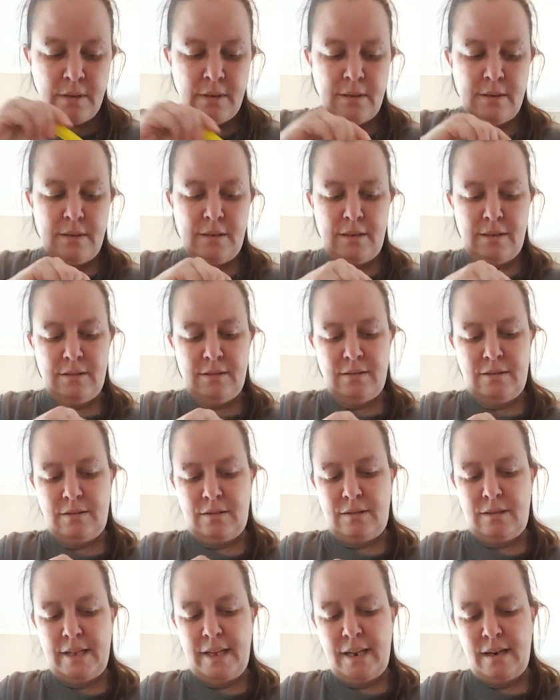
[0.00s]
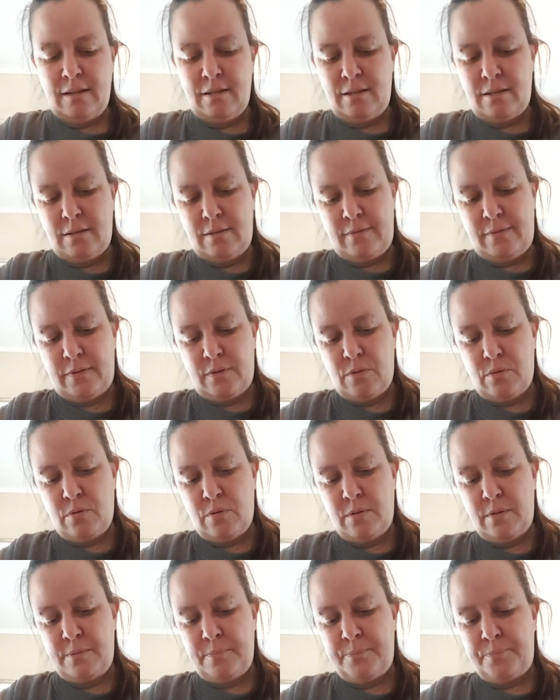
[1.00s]
Because it's landing on the
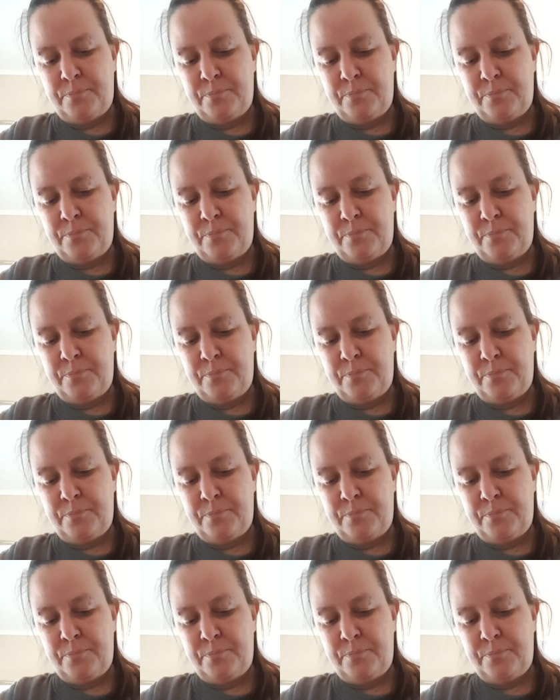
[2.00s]
floor.